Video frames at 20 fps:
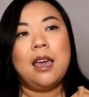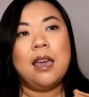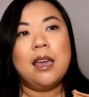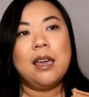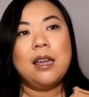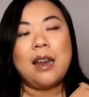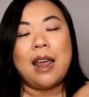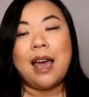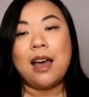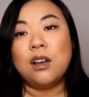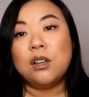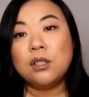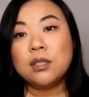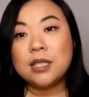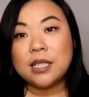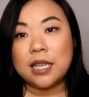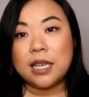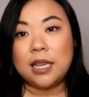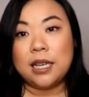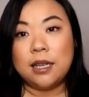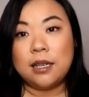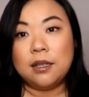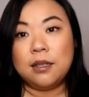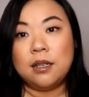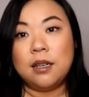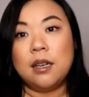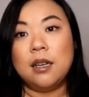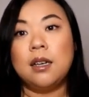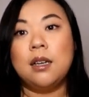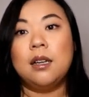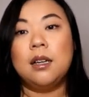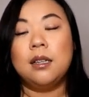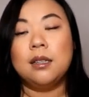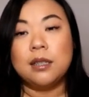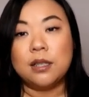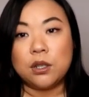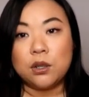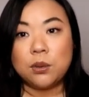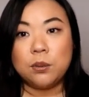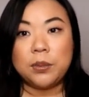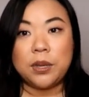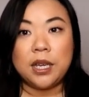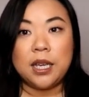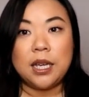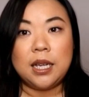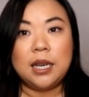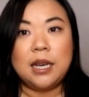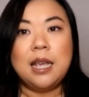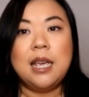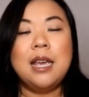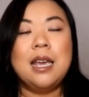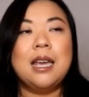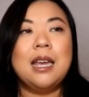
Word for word: it held in a little bit.